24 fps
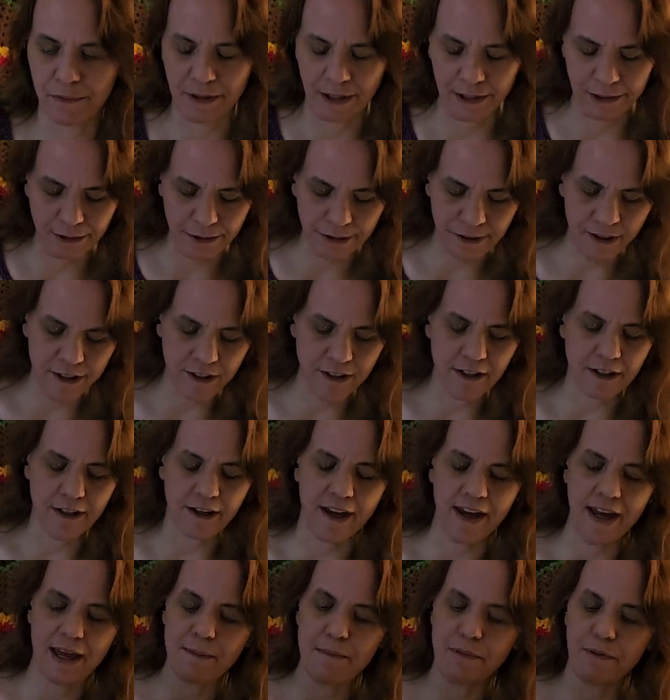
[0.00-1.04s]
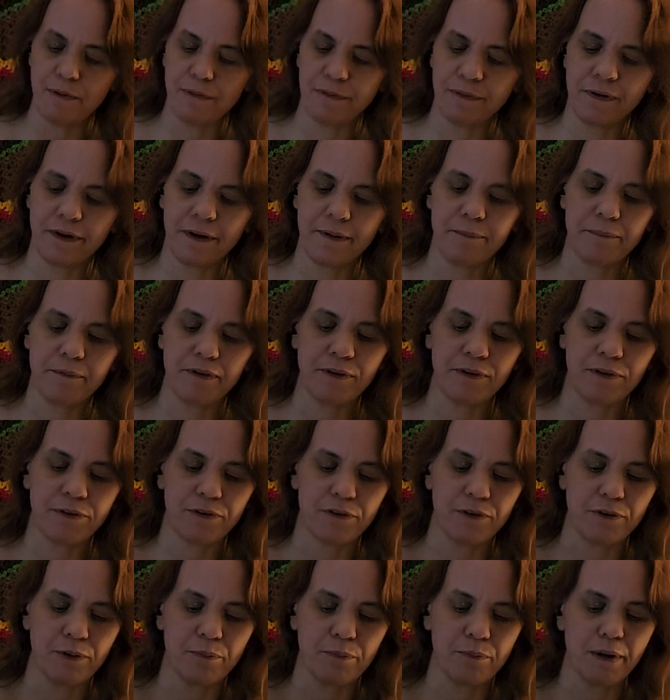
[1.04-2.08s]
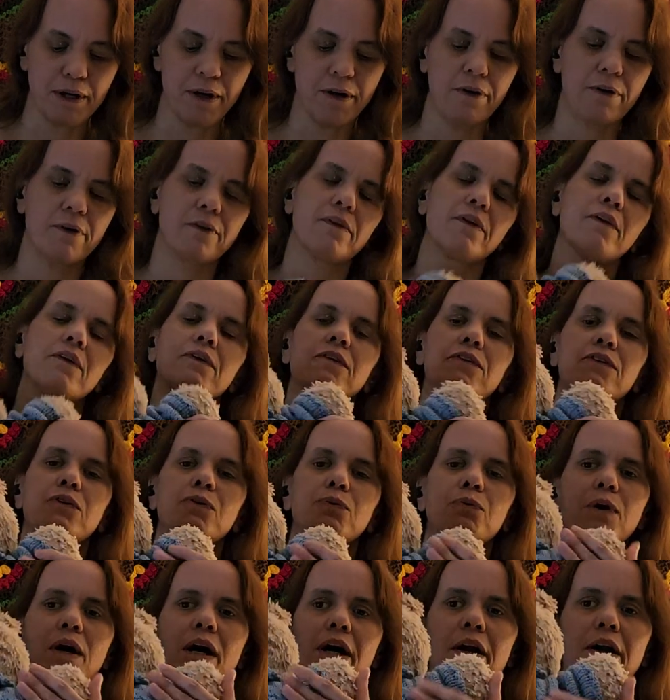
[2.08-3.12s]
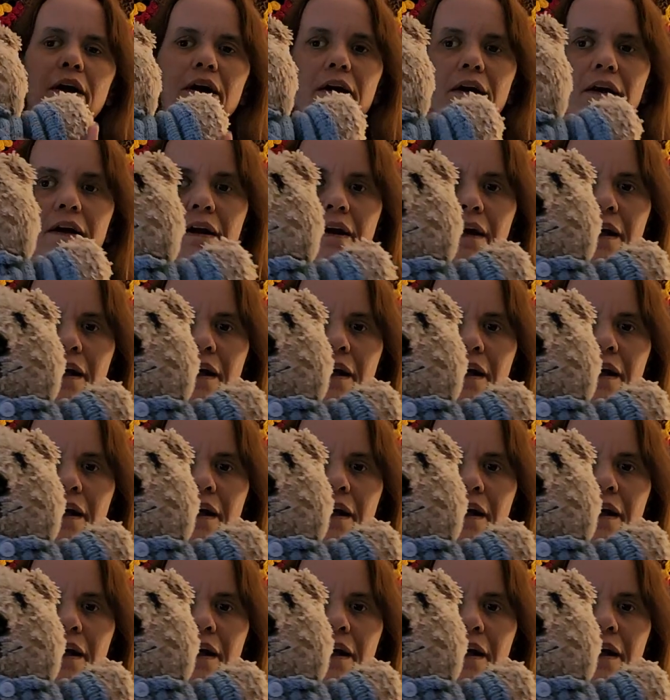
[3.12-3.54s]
and look at the cables on Mr. Bear's sweater.